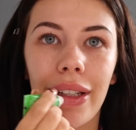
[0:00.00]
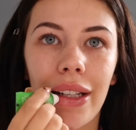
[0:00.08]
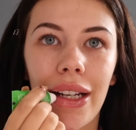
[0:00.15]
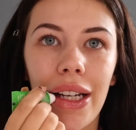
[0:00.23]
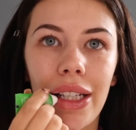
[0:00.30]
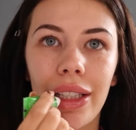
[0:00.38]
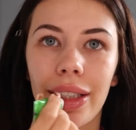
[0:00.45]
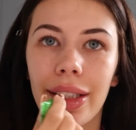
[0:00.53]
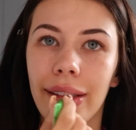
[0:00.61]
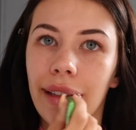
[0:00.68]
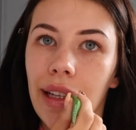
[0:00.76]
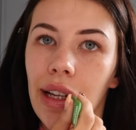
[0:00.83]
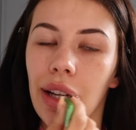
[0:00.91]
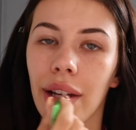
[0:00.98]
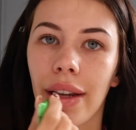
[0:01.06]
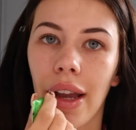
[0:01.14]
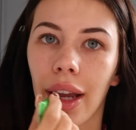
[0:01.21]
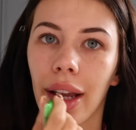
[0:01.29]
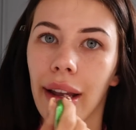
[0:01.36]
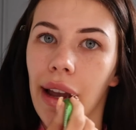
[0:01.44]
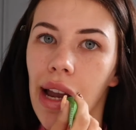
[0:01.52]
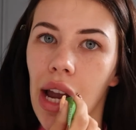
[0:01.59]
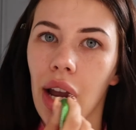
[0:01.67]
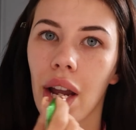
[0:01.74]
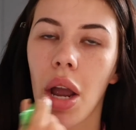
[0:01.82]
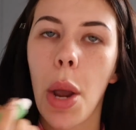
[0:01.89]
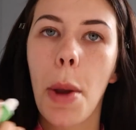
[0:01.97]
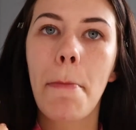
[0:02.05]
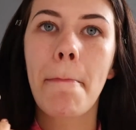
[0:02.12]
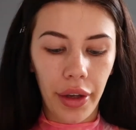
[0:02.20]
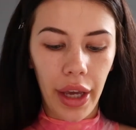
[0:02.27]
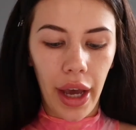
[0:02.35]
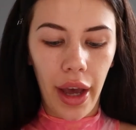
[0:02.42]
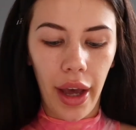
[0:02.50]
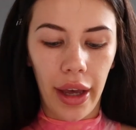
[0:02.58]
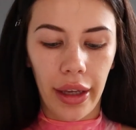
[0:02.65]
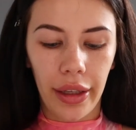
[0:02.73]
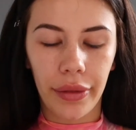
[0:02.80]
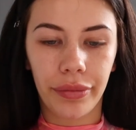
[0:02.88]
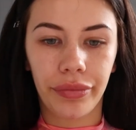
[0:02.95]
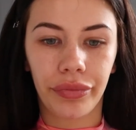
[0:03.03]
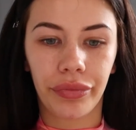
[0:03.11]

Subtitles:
nice. Okay.